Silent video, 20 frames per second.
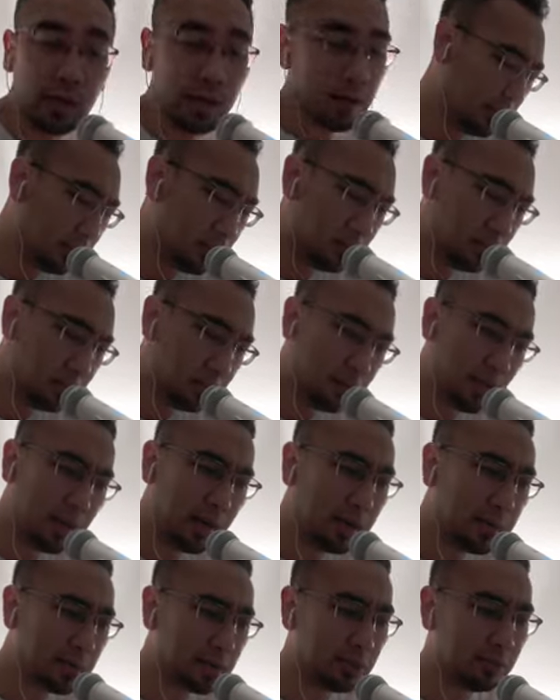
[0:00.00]
The
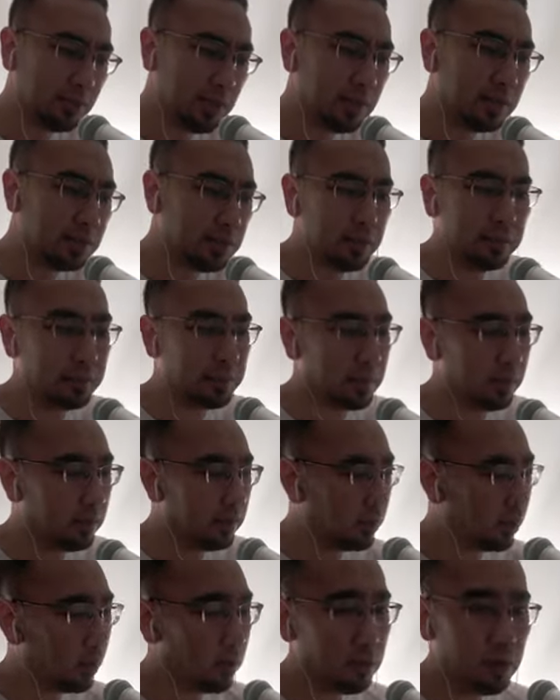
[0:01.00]
setup is really simple.
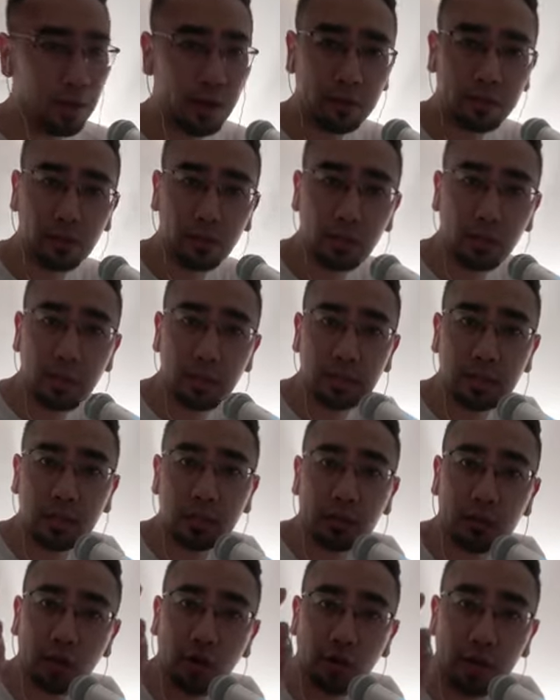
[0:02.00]
All you have to do is
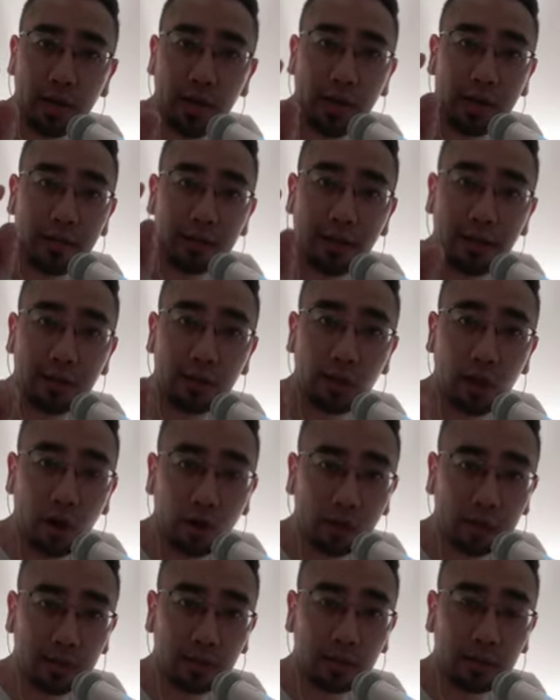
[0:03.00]
just to connect that
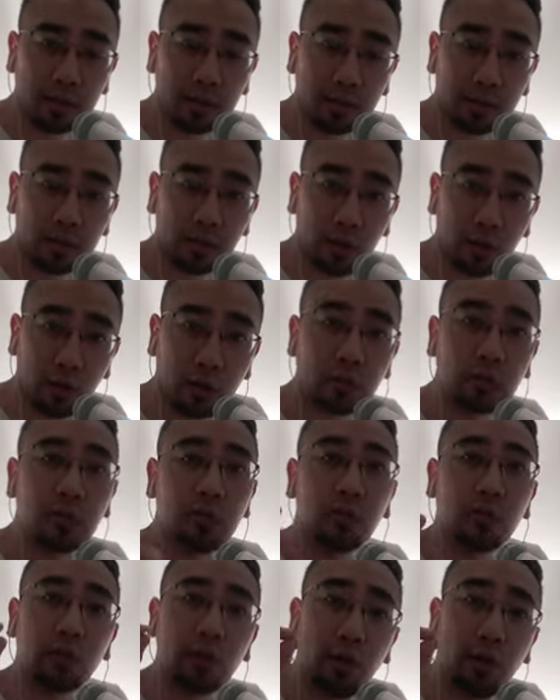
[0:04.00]
dock onto